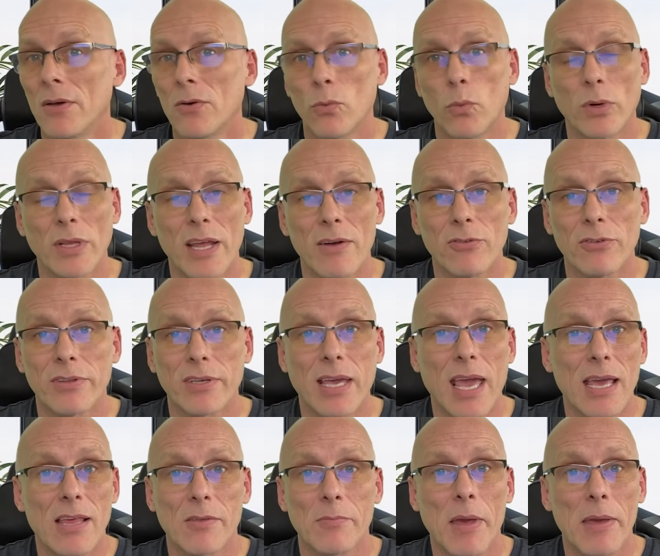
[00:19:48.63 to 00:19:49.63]
whatever the
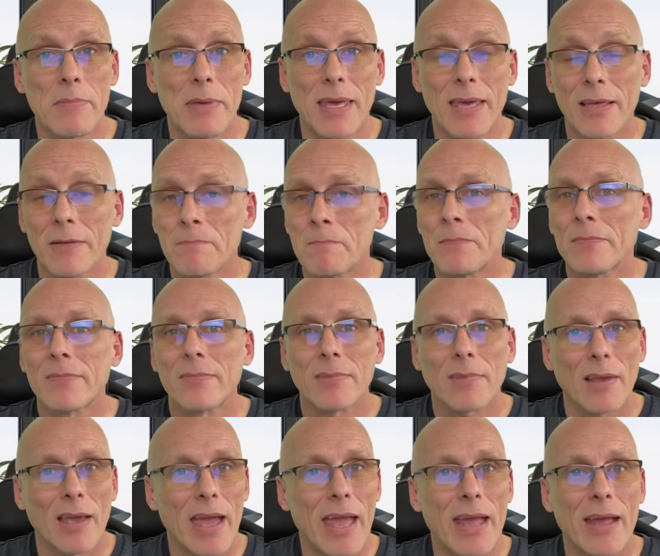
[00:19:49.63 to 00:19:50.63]
case may be.
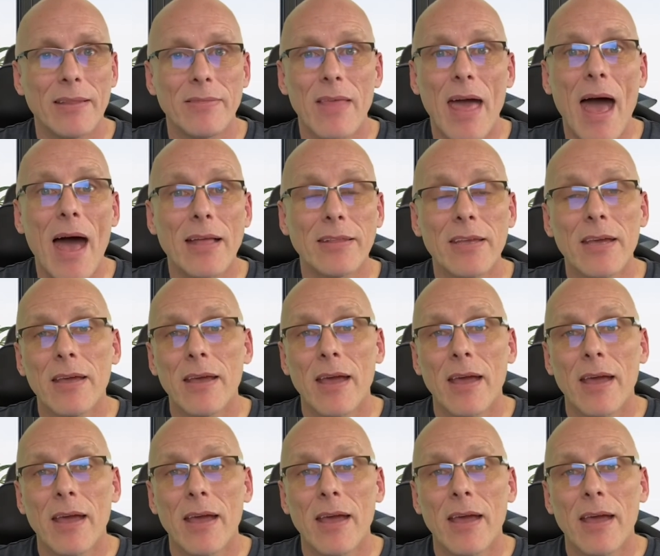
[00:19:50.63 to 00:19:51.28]
And that